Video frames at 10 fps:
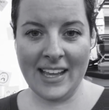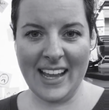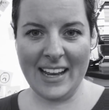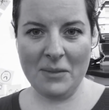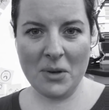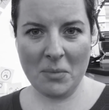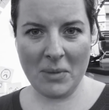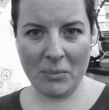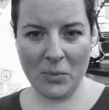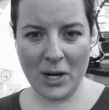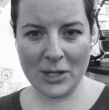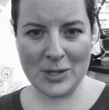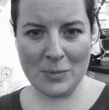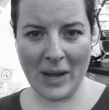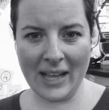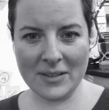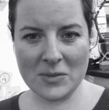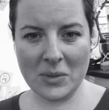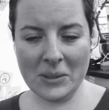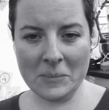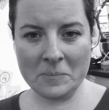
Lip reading: Anyone remember what our two piles were?